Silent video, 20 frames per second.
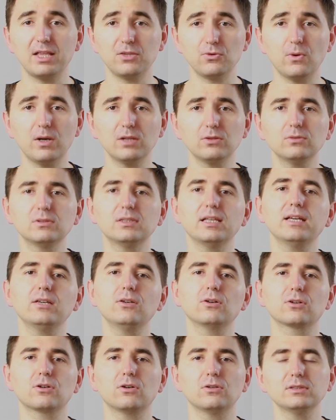and you want to take
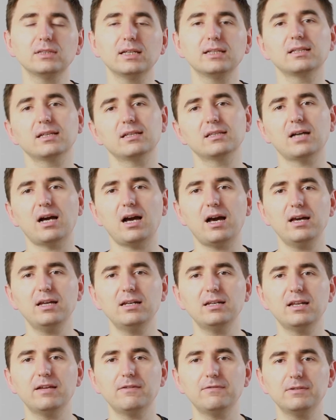your content at a
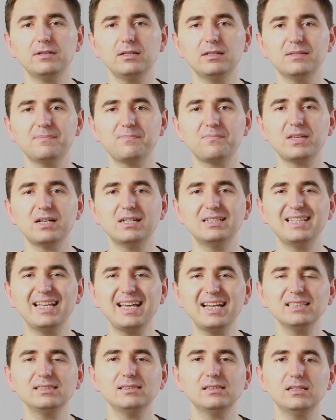higher level, an
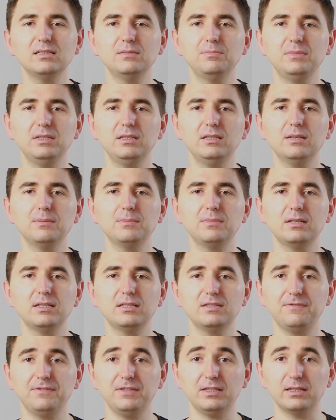excellent medium
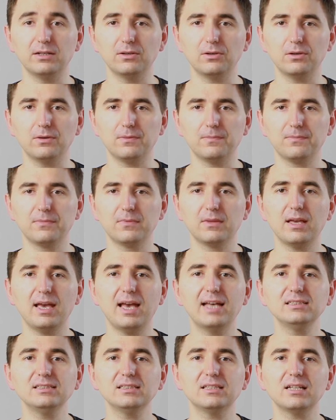is video,
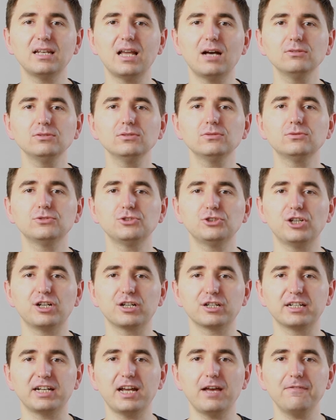as it allows you to
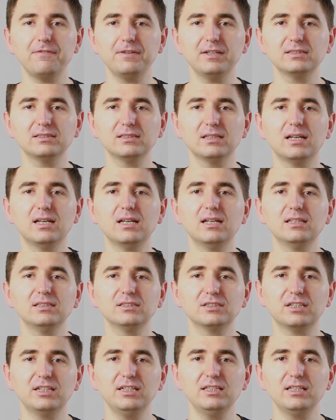share graphics,
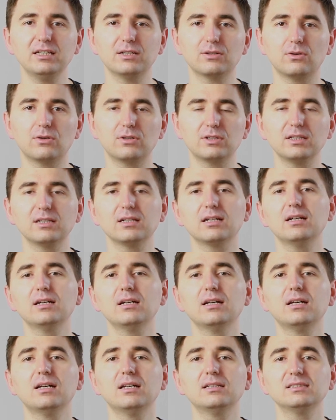screen recording,
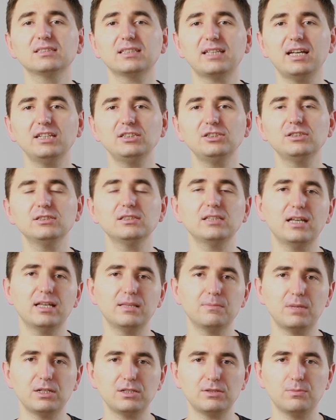sketches,
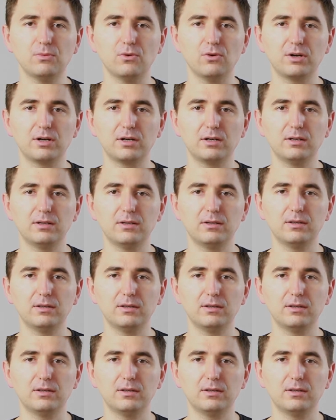and much more.